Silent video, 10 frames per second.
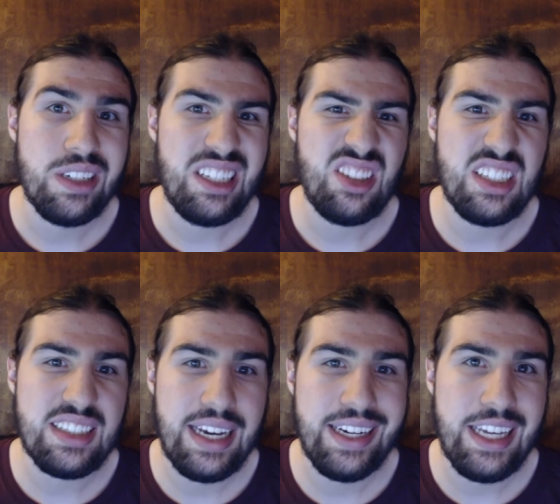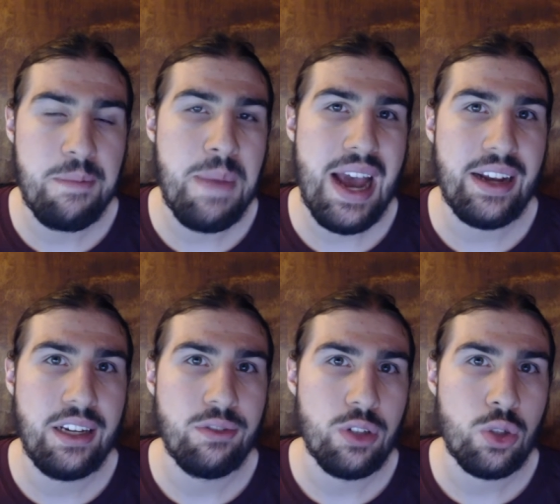Really should just kind of get back
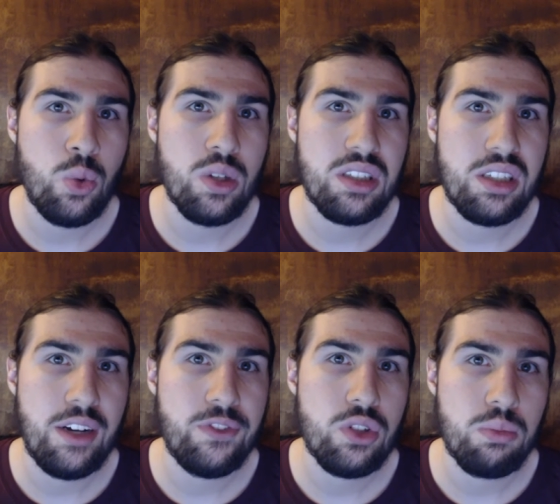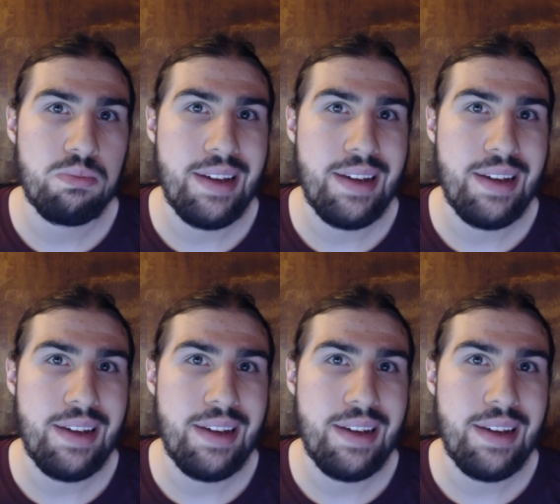and record stuff. So